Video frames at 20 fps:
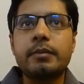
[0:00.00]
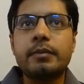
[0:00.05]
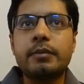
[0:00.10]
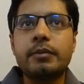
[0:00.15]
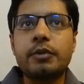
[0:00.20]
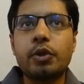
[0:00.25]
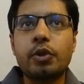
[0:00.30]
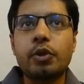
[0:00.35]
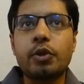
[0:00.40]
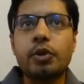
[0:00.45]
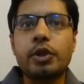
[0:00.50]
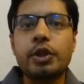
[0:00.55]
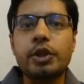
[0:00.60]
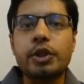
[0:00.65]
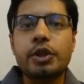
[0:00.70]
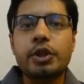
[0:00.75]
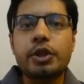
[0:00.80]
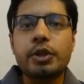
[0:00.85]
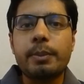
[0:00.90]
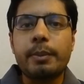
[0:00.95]
you know,
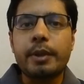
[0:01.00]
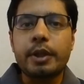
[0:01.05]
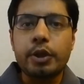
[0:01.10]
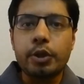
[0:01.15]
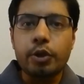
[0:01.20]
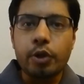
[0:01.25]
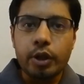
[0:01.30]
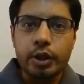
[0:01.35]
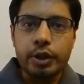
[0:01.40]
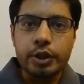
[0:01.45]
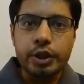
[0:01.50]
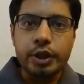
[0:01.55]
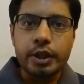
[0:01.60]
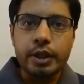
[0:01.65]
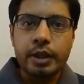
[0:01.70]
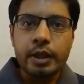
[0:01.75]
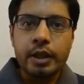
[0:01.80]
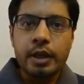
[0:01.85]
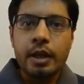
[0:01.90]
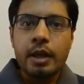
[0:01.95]
this
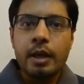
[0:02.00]
methodology